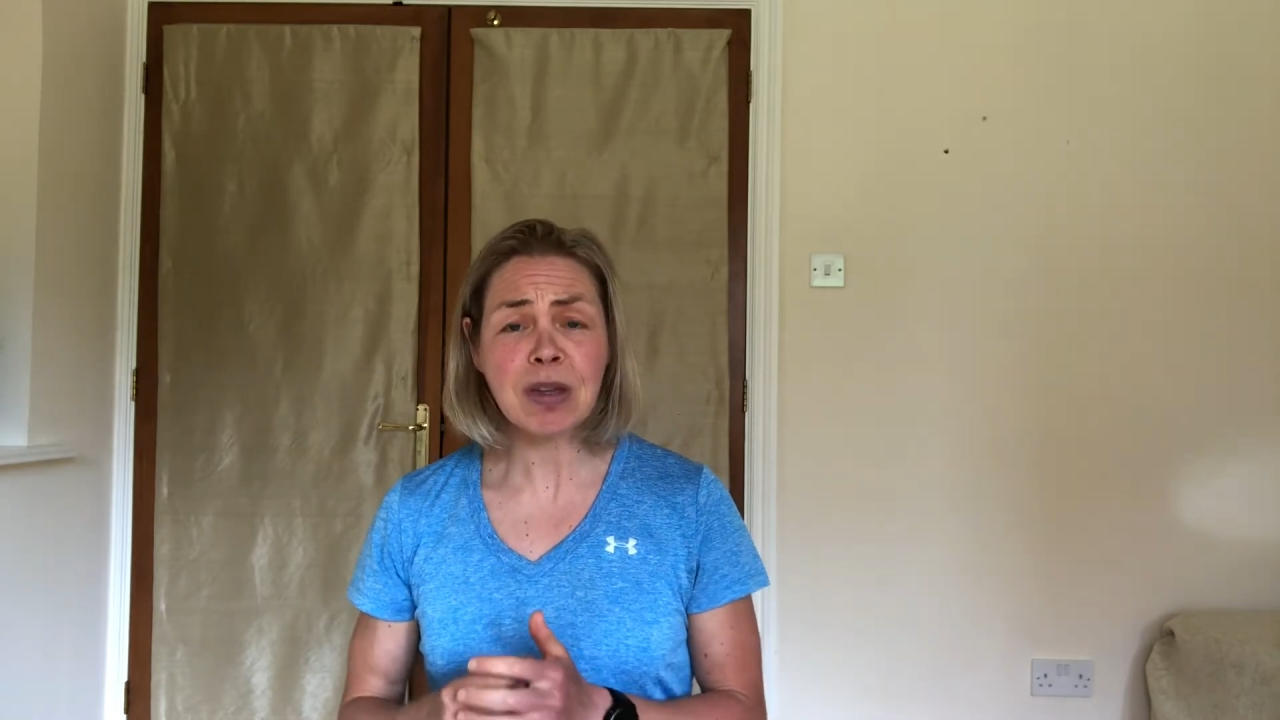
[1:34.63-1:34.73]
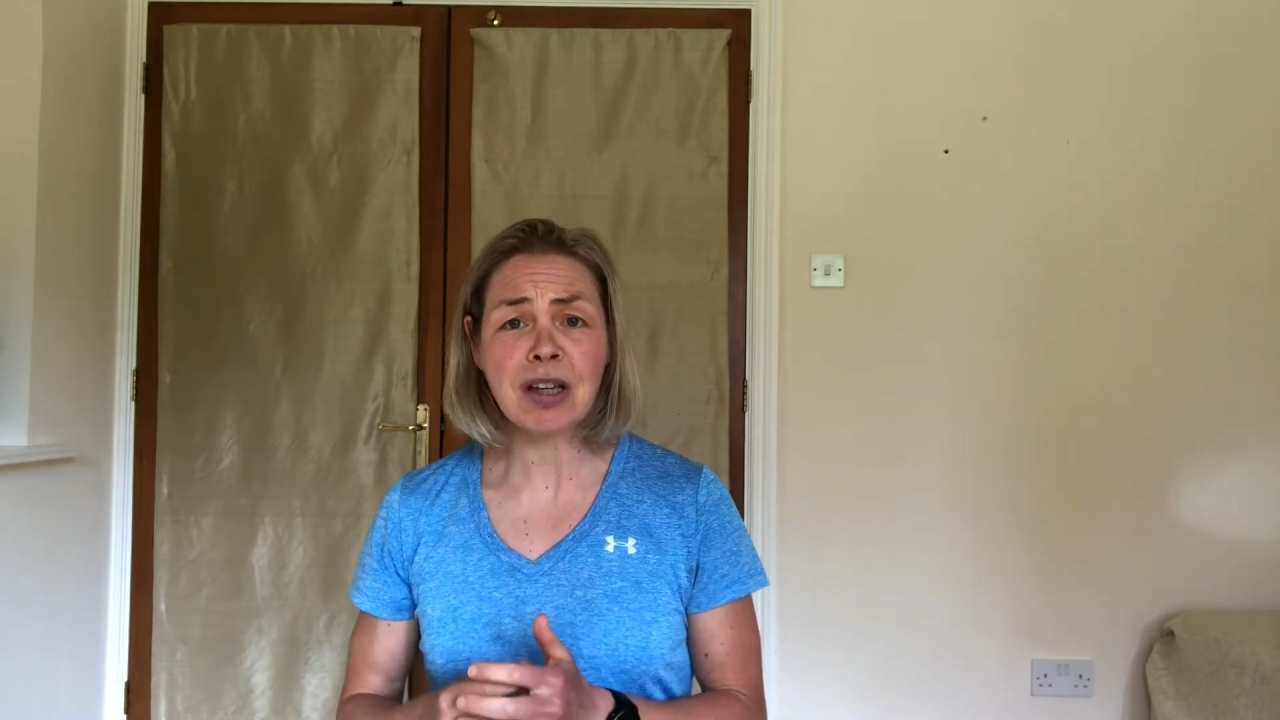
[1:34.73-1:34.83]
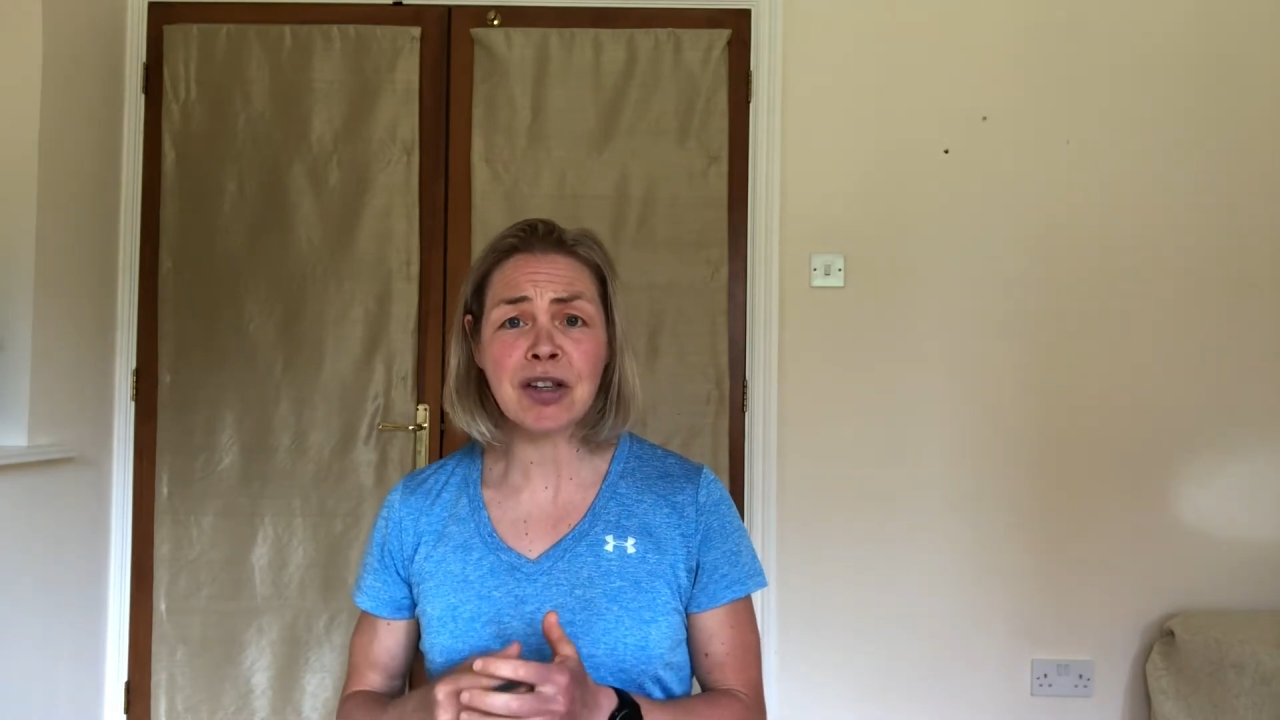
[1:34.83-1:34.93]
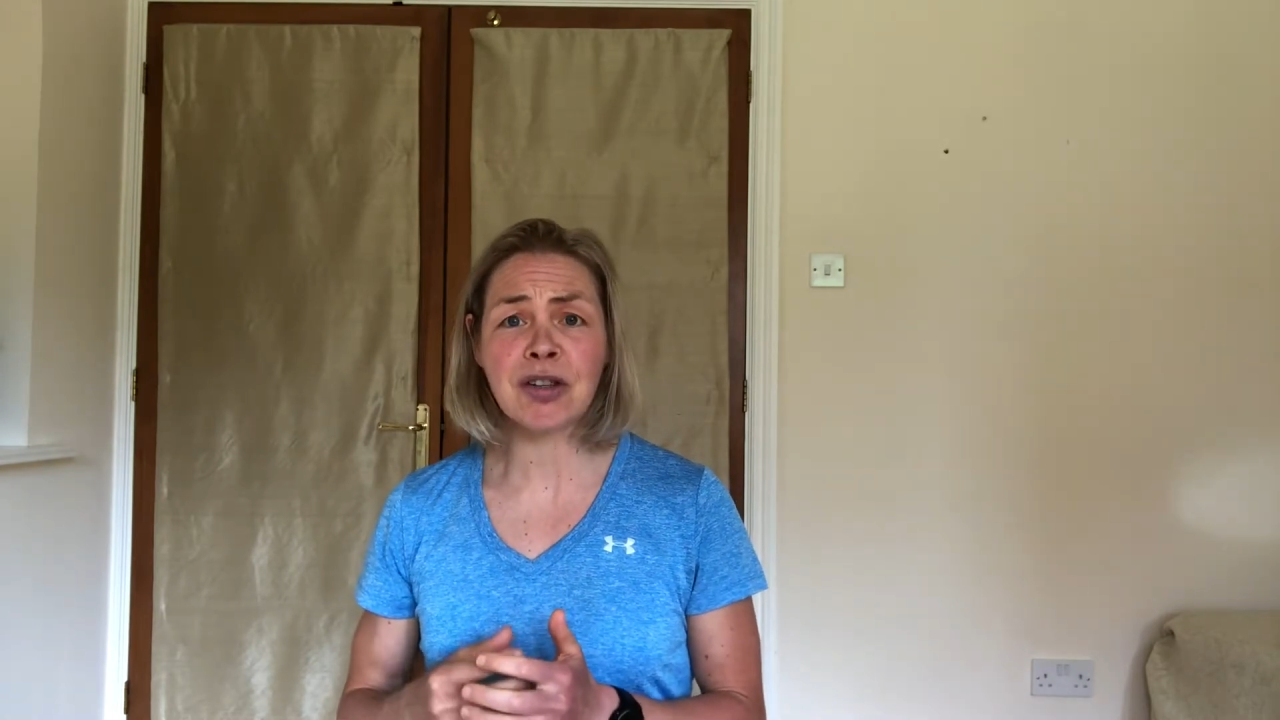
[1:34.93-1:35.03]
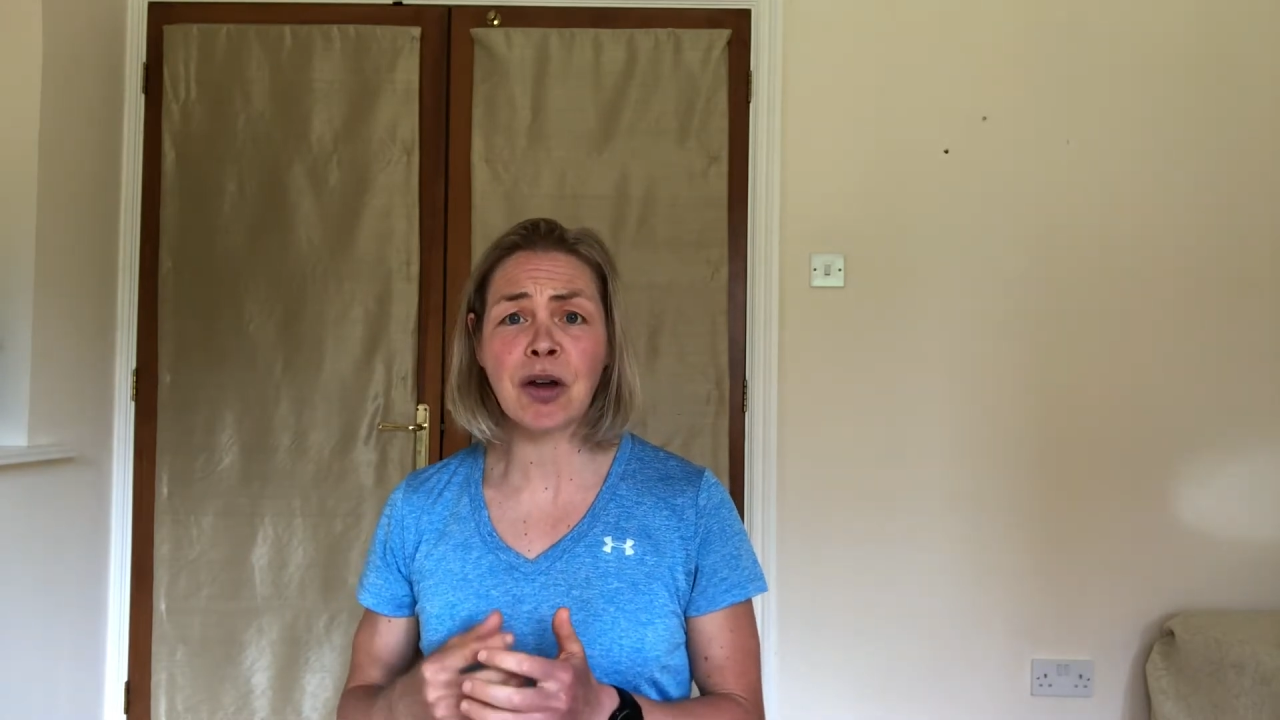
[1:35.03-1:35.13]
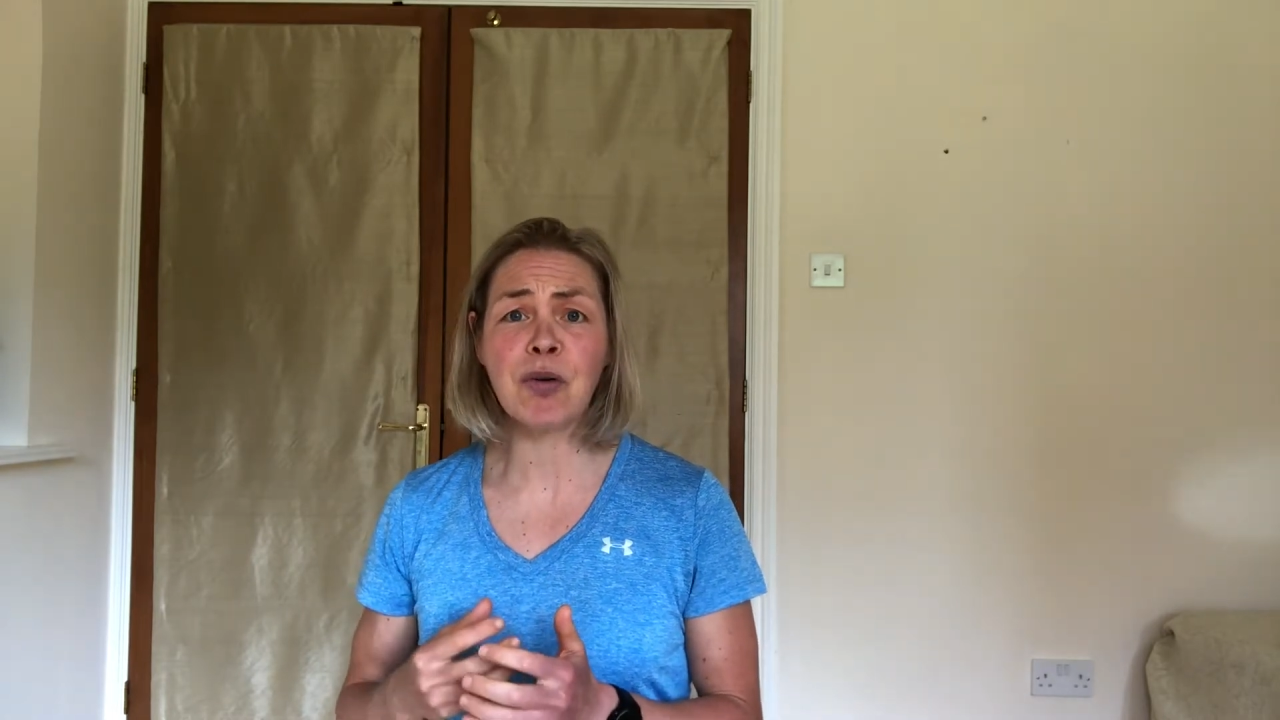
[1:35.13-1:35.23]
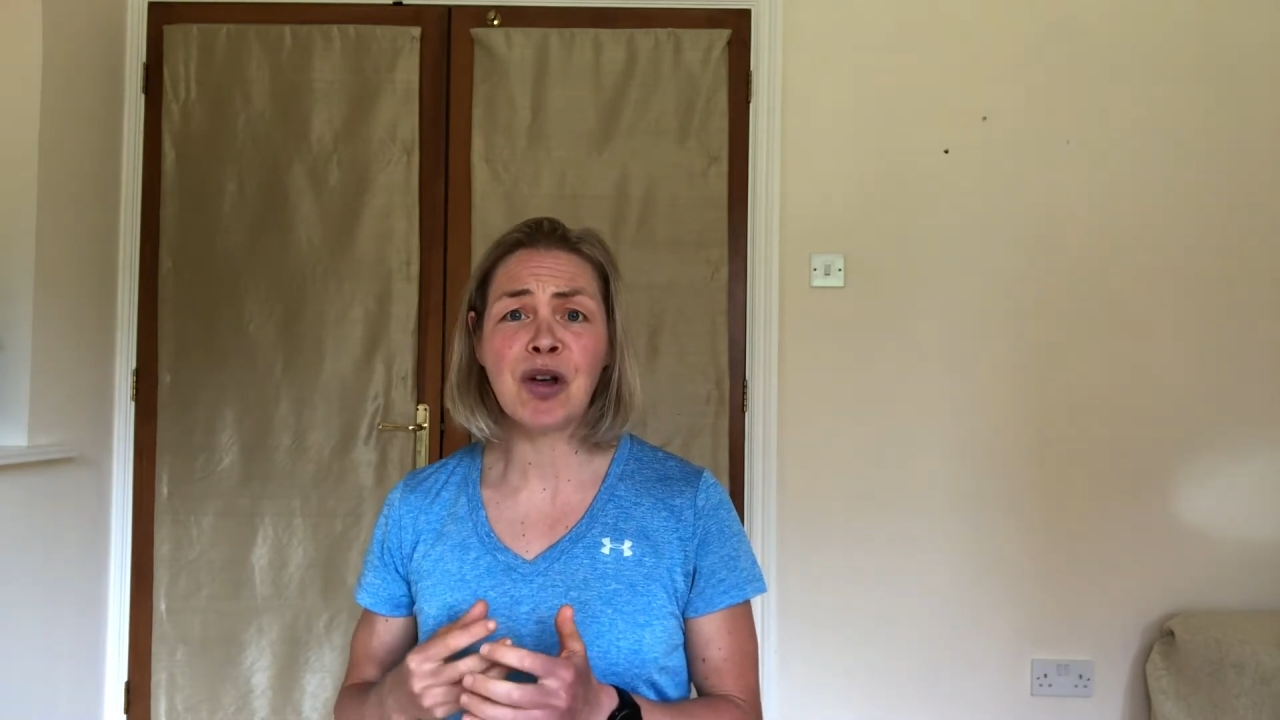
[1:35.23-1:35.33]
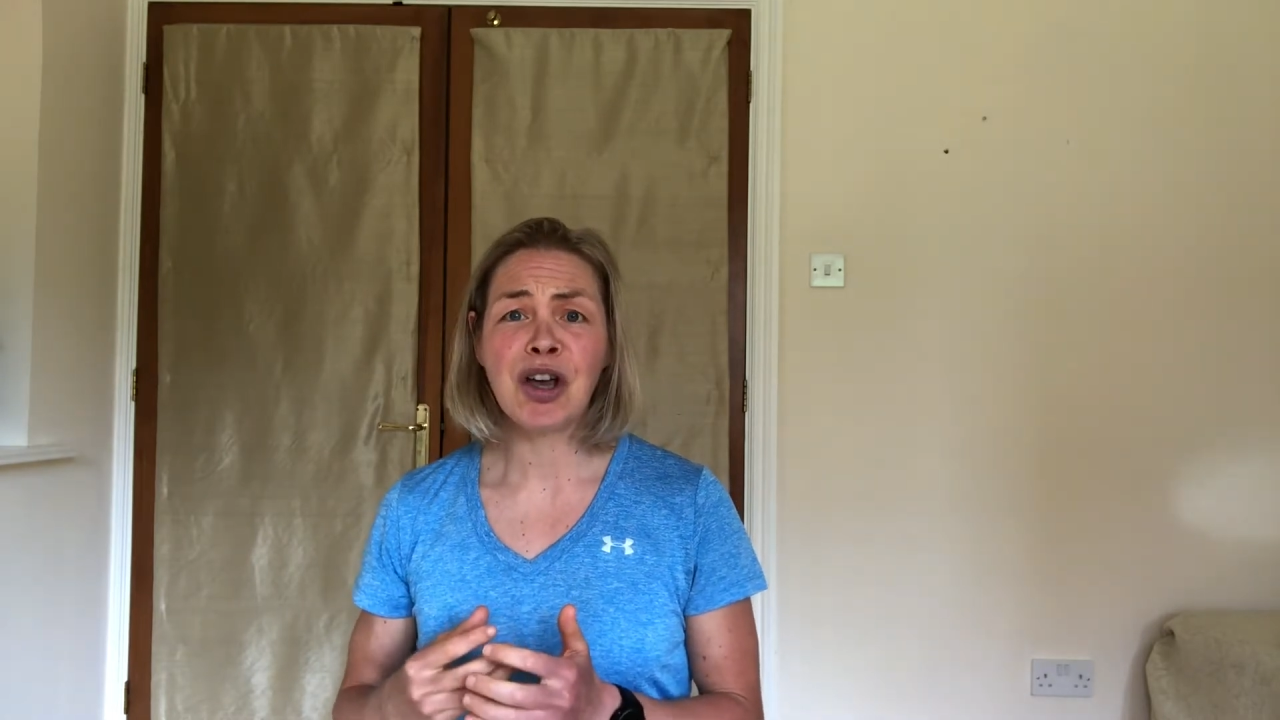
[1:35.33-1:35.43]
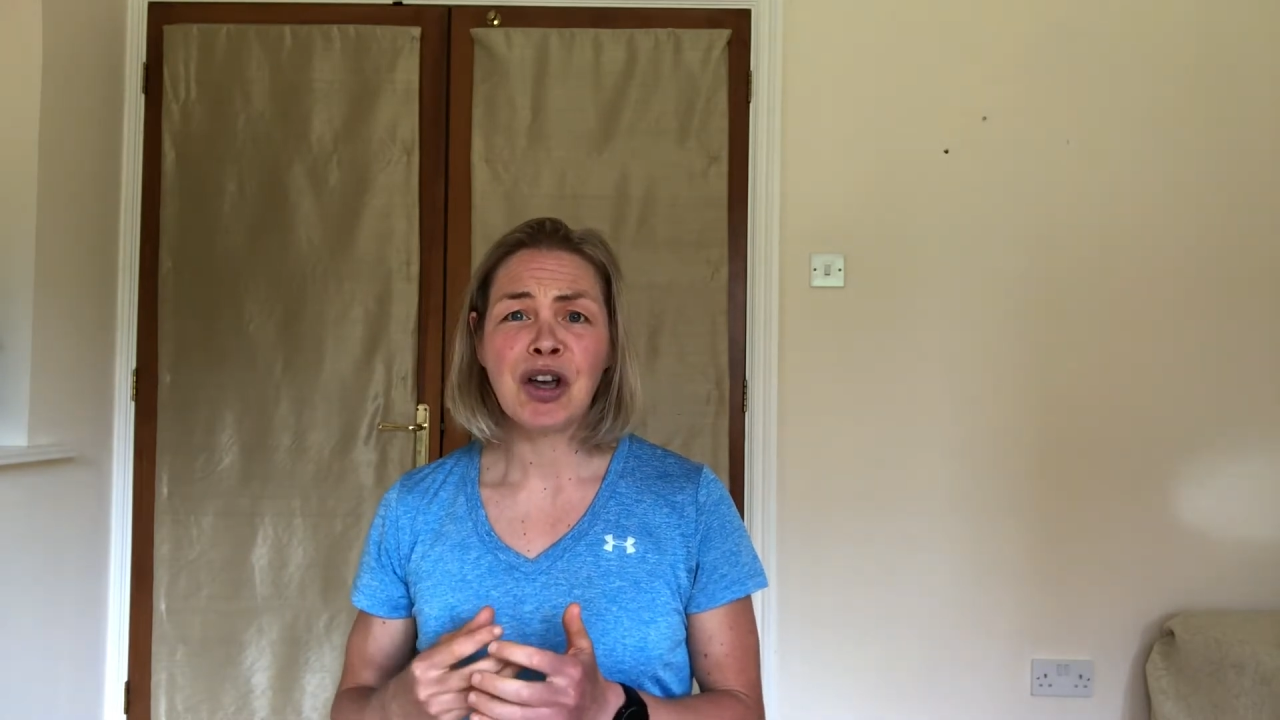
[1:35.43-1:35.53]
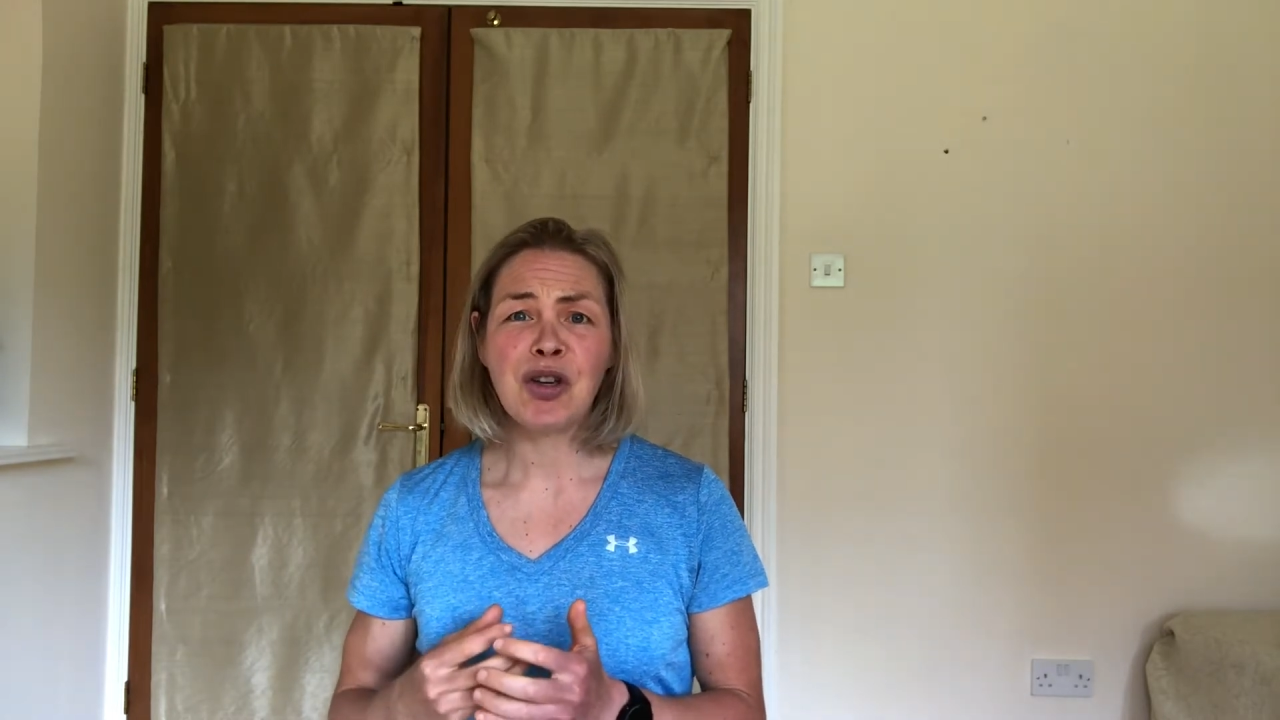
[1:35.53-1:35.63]
So
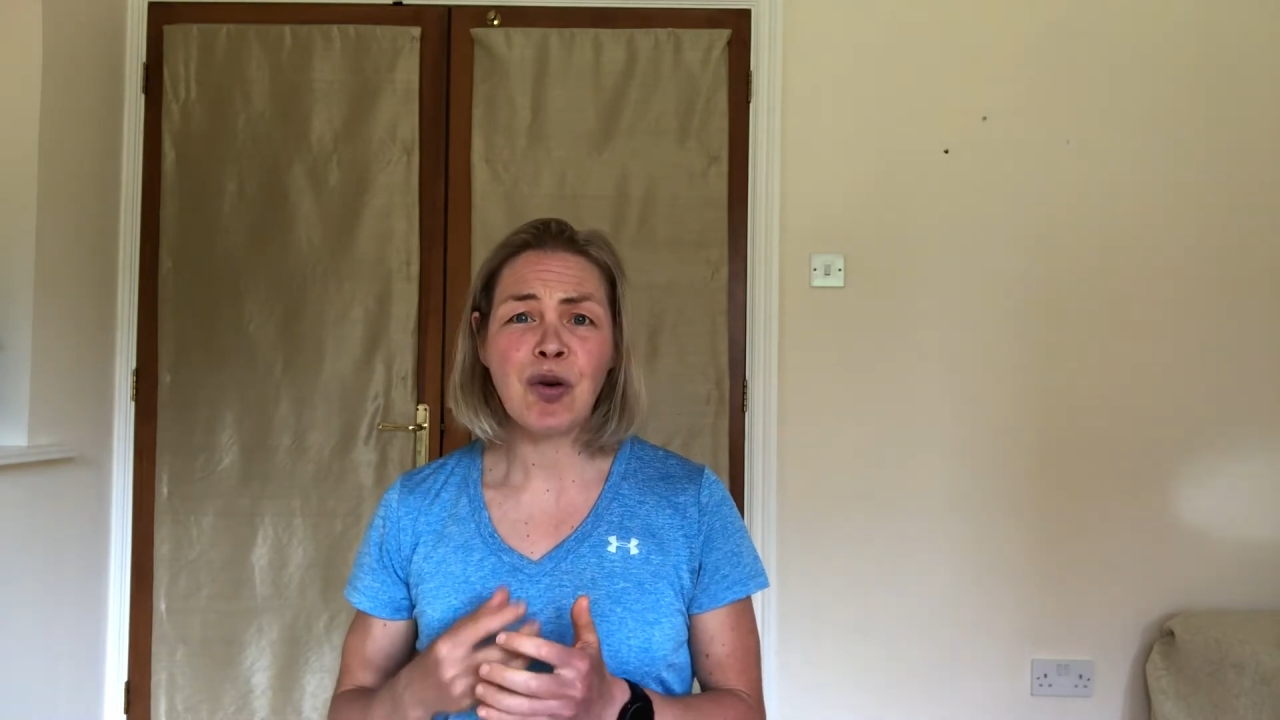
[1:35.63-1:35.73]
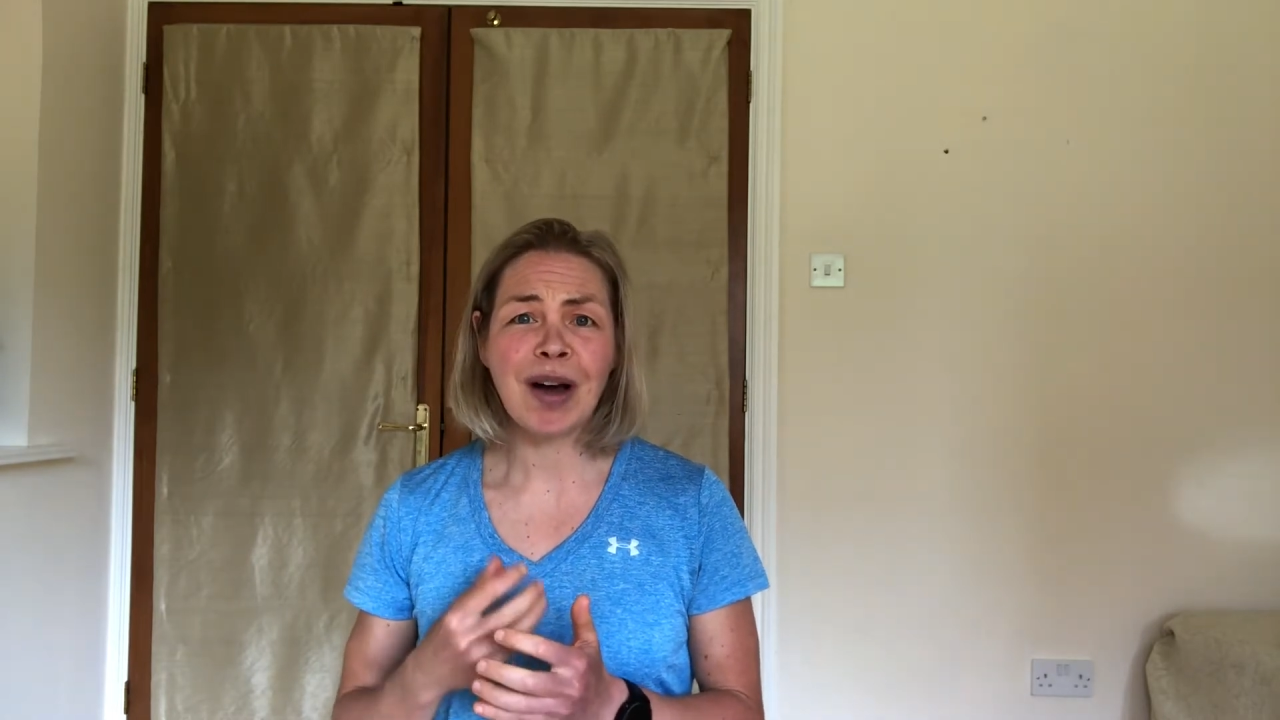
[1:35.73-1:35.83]
your